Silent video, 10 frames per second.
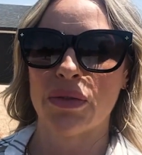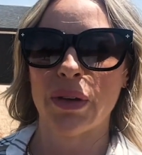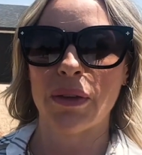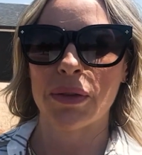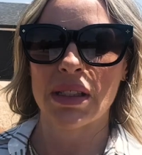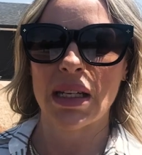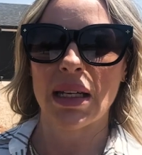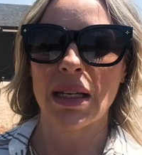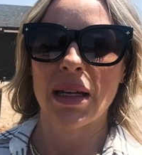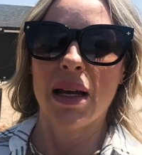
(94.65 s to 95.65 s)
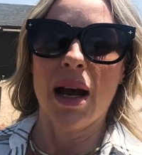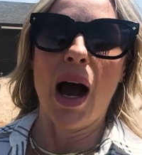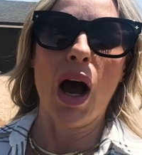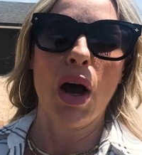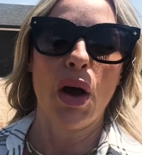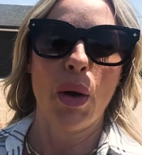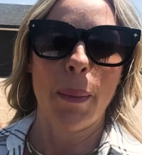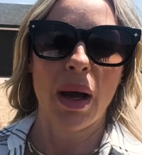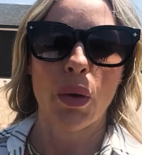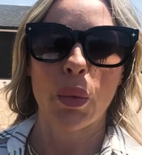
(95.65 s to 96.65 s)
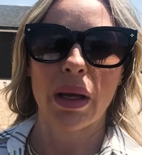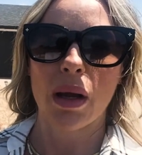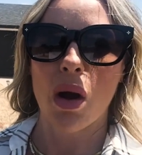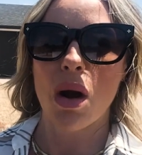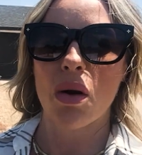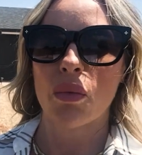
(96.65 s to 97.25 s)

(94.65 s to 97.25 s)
$650. We are